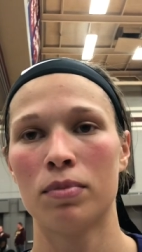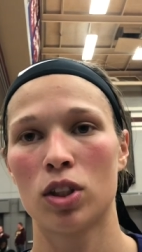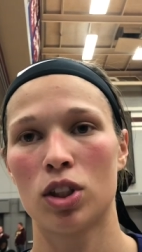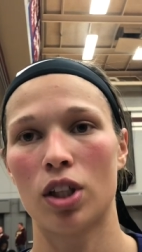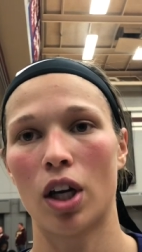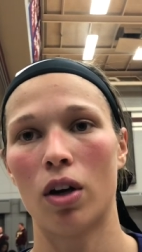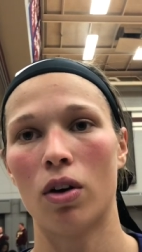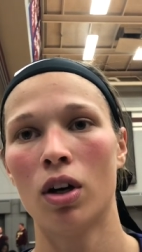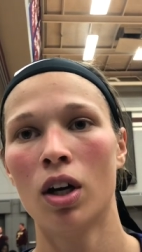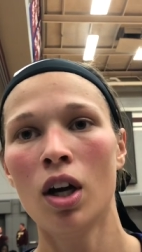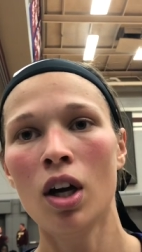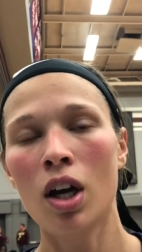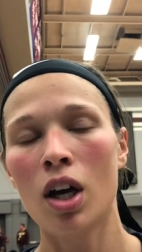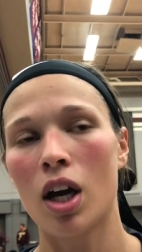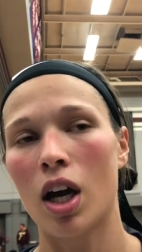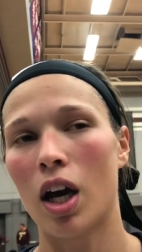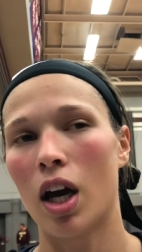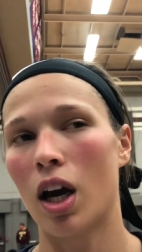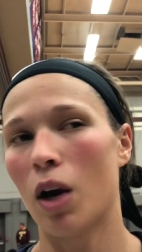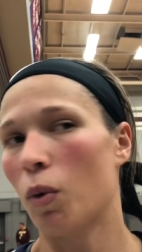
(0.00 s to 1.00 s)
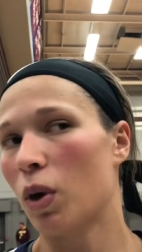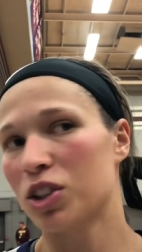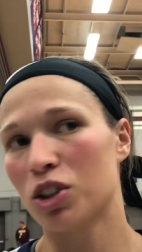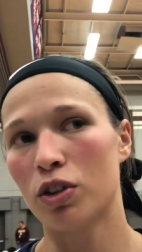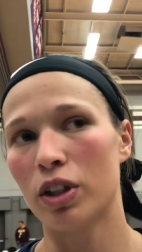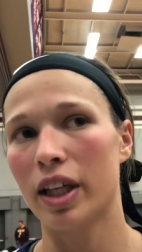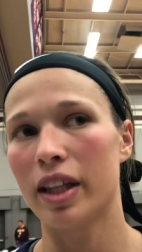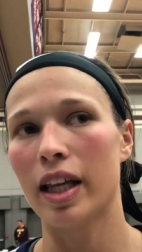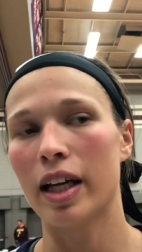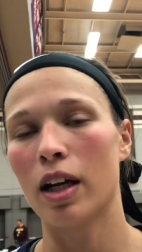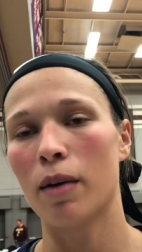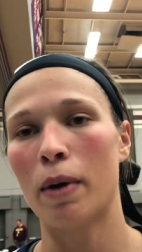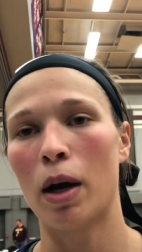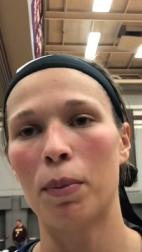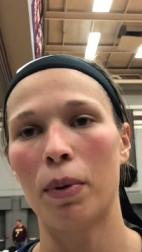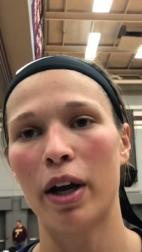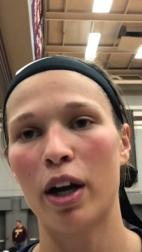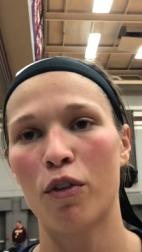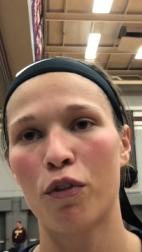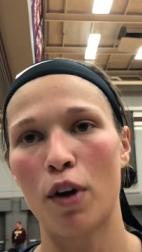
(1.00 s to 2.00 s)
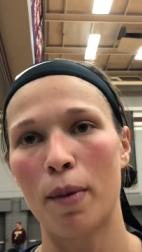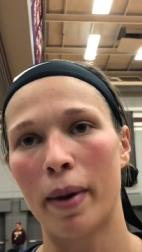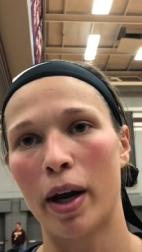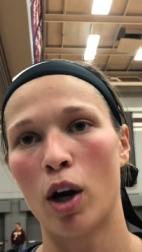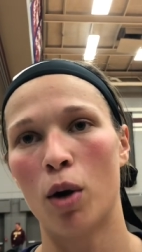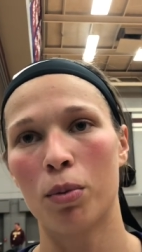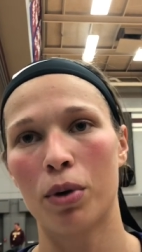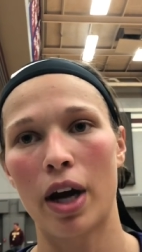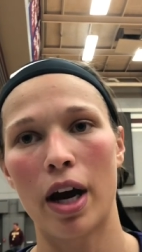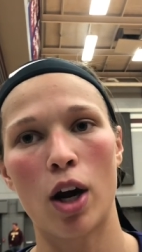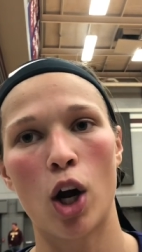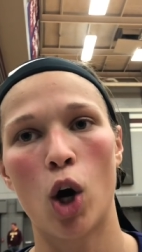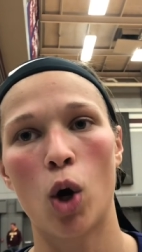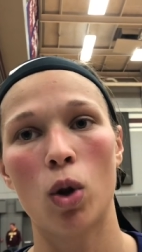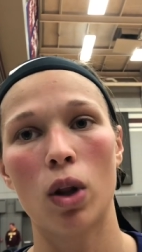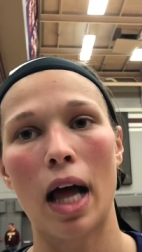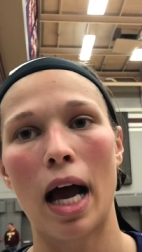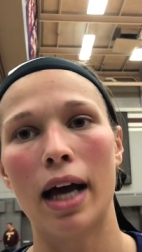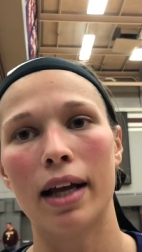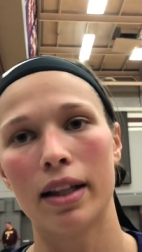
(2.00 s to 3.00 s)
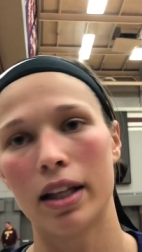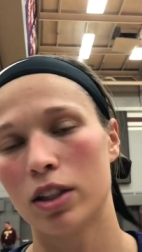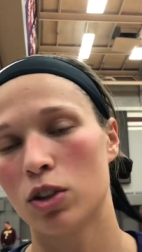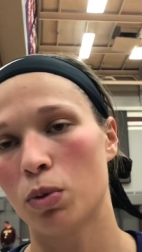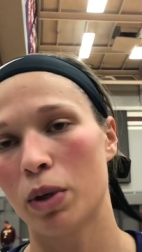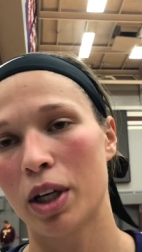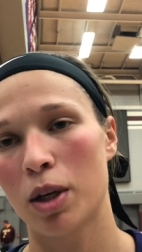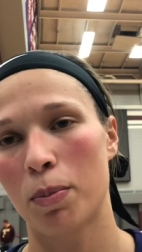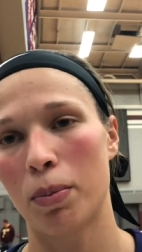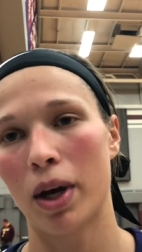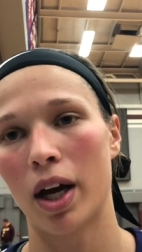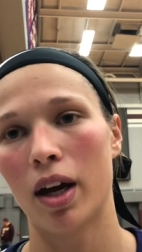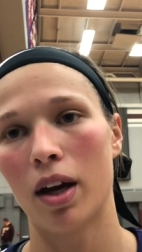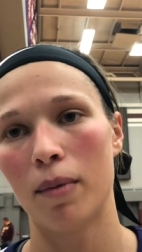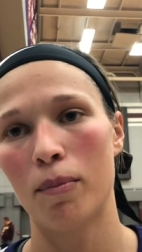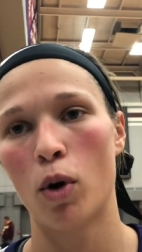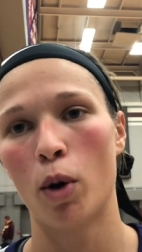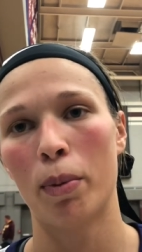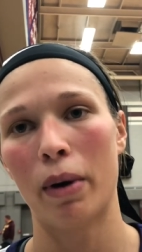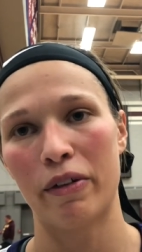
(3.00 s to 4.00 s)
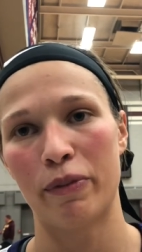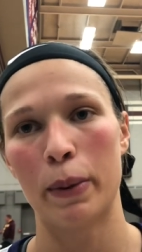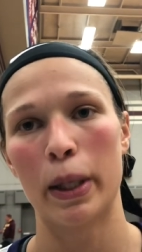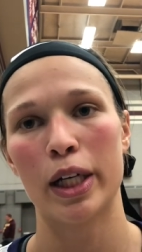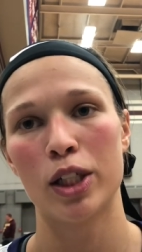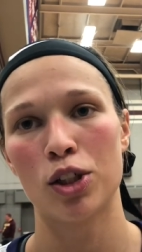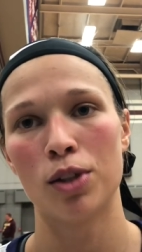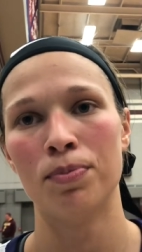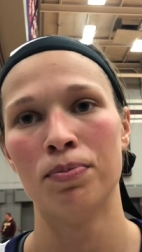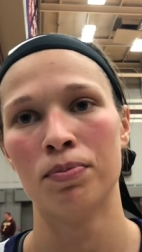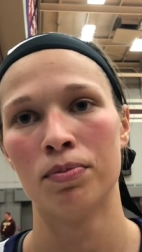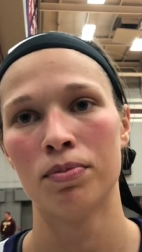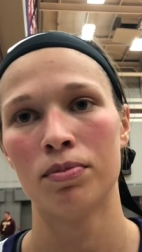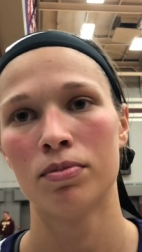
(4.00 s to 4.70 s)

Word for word: So uh, I uh, wasn't really thinking about playing in front of my home crowd a whole lot this week, but more preparation.